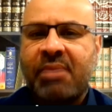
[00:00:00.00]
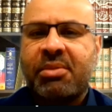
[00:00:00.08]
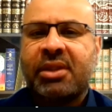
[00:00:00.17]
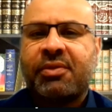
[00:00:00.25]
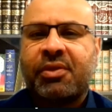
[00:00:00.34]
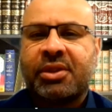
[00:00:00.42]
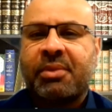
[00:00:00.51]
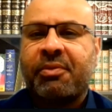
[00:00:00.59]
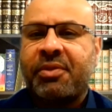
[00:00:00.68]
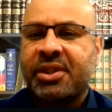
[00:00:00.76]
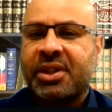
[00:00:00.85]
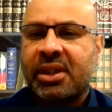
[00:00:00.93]
for some
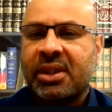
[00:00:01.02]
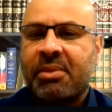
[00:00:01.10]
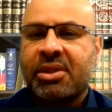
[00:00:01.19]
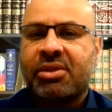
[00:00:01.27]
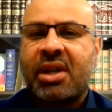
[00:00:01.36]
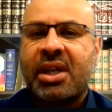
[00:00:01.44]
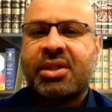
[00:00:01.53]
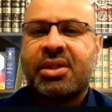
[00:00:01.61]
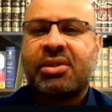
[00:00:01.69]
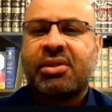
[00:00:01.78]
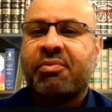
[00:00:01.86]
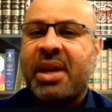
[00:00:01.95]
physical demonstrations
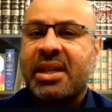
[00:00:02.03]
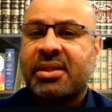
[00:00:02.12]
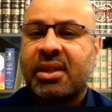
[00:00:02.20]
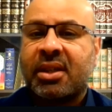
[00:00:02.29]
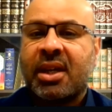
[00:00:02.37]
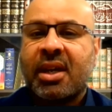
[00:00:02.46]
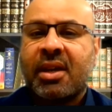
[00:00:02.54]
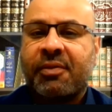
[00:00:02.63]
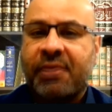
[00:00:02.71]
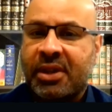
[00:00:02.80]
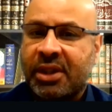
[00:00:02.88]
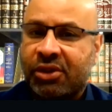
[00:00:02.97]
of basic
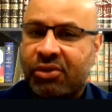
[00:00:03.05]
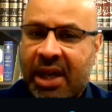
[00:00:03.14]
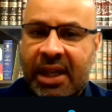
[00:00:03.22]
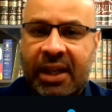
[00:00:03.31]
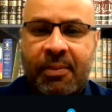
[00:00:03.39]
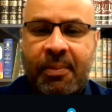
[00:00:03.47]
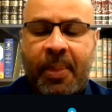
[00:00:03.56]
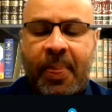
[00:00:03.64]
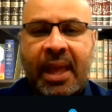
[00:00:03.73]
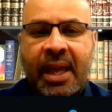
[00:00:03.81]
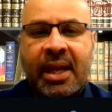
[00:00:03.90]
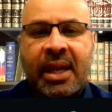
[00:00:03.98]
fitness training.
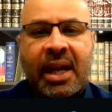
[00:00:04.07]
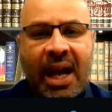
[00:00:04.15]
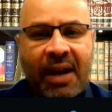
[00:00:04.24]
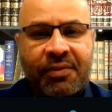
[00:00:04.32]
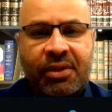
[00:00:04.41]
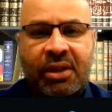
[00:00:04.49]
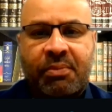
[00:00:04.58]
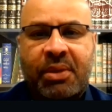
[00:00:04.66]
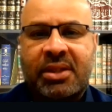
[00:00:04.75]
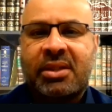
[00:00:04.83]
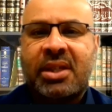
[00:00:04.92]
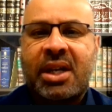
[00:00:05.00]
After their
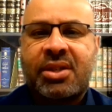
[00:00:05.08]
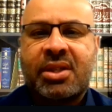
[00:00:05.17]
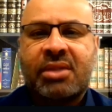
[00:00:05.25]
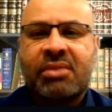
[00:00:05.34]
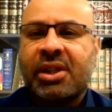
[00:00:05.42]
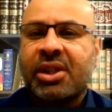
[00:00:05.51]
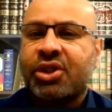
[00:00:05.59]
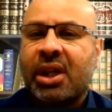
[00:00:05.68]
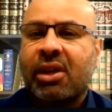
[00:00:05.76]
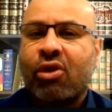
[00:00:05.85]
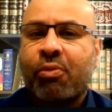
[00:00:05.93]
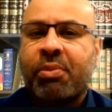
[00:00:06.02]
presentations, we'll inshallah
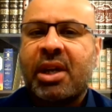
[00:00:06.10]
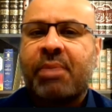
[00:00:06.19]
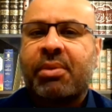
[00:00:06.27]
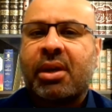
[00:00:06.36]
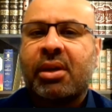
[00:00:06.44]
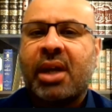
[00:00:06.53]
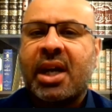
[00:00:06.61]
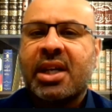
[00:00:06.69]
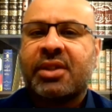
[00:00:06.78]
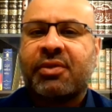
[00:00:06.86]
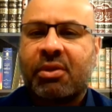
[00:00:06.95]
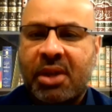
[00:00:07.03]
open up our lines for
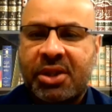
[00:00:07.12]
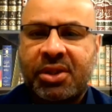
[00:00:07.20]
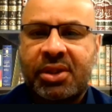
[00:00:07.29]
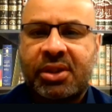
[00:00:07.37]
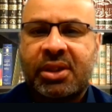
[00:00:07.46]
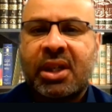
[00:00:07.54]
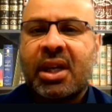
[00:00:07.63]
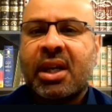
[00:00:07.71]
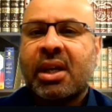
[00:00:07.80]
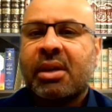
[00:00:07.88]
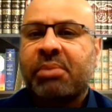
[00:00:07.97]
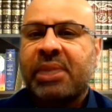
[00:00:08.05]
questions.
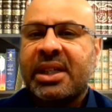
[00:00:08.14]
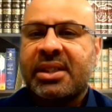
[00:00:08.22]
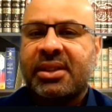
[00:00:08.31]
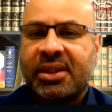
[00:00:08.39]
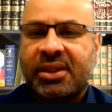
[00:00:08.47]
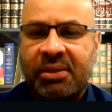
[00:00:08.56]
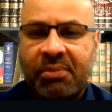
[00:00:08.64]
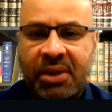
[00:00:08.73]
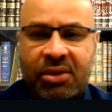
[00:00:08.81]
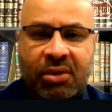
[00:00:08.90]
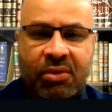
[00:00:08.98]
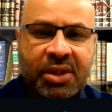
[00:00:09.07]
Please submit your
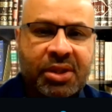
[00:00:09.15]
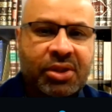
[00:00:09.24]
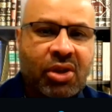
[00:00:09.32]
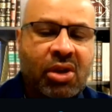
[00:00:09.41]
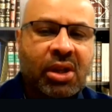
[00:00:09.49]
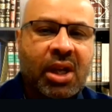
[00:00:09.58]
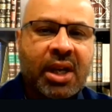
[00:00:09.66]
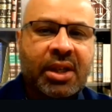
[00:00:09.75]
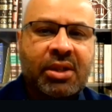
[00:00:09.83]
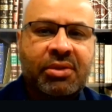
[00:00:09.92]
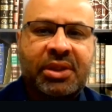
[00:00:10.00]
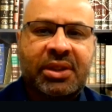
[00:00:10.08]
questions online
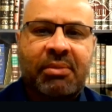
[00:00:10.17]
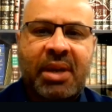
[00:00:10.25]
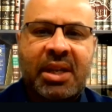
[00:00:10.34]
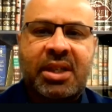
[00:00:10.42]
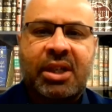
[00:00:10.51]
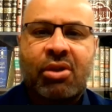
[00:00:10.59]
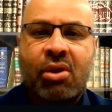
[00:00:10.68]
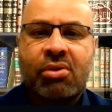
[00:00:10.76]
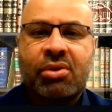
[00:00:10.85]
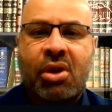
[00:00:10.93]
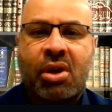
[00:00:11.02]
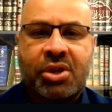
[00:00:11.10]
using the Menti code
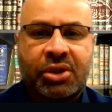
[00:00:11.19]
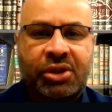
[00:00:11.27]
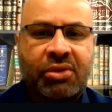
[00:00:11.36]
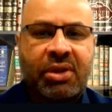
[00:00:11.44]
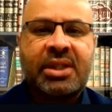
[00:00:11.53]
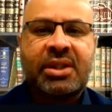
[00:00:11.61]
on your screens,